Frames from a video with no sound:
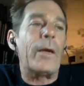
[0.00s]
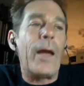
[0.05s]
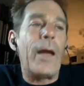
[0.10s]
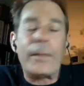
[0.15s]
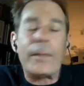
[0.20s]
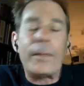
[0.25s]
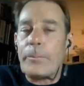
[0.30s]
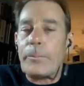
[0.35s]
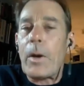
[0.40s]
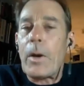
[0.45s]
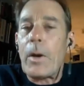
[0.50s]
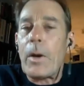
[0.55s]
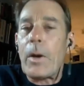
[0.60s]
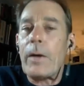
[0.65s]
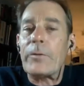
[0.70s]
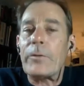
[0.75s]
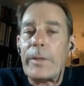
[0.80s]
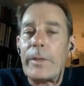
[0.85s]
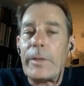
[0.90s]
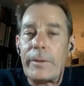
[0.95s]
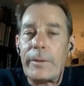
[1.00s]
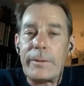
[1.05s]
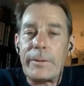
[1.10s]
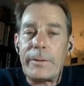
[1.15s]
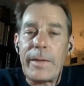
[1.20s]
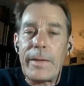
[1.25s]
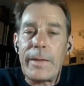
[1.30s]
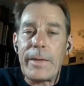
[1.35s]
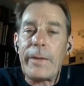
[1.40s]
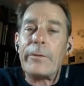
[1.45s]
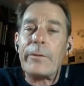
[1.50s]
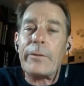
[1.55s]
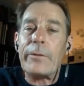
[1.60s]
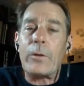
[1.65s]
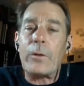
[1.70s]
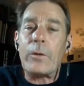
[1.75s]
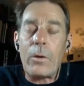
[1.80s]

at the poverty the death and